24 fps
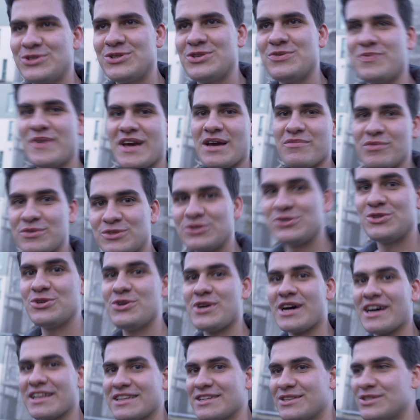to be able to do
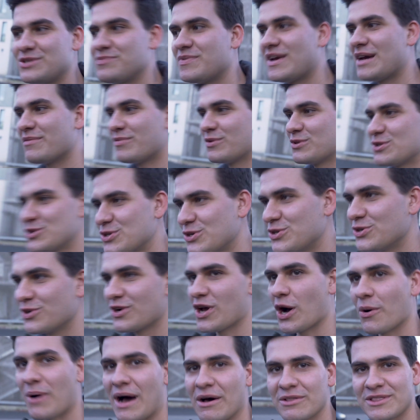that, to be able to
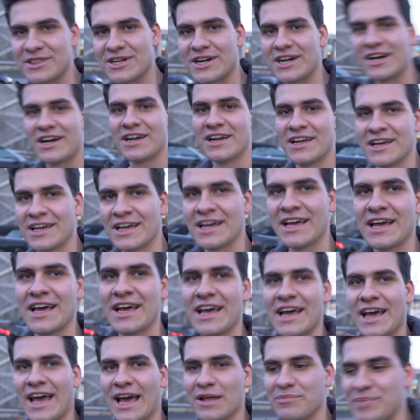go out there
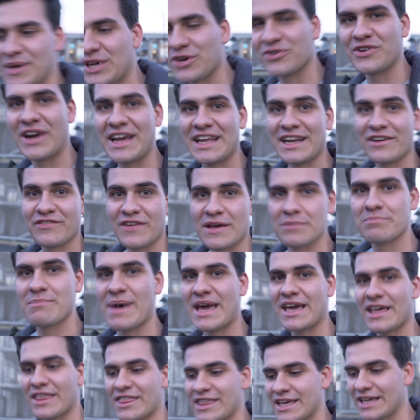and be creative and
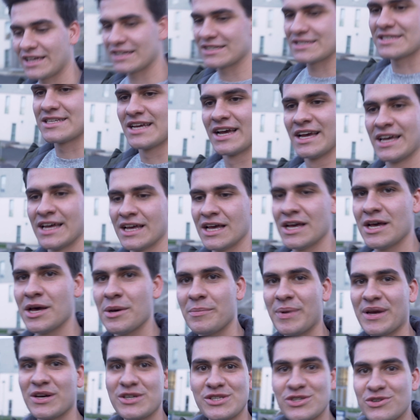make things,
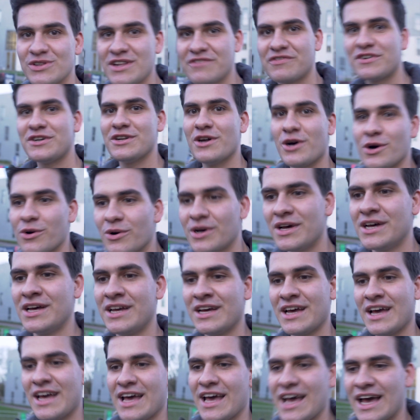because you never know.
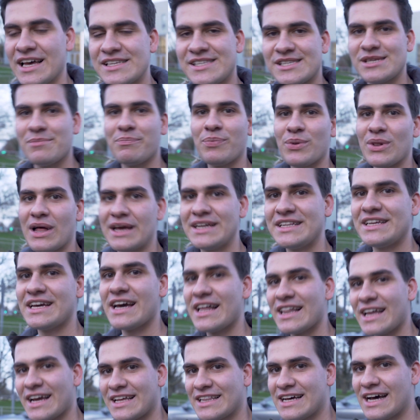A simple
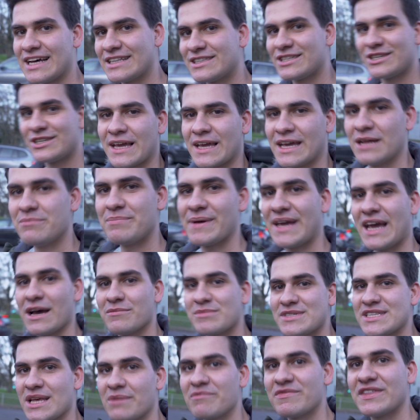idea like that can
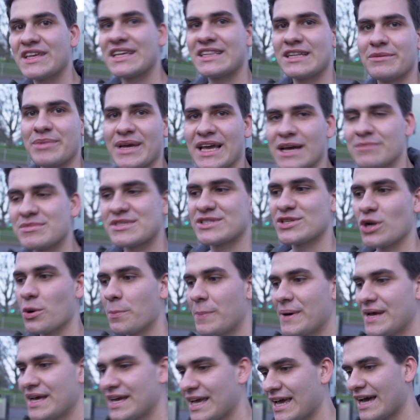become something that becomes so
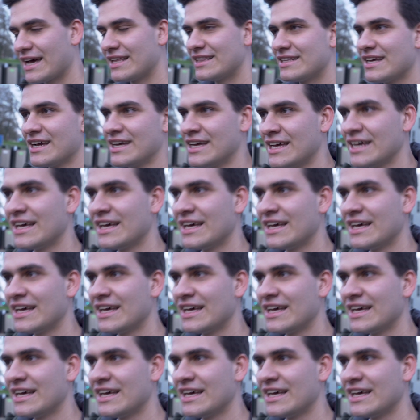big and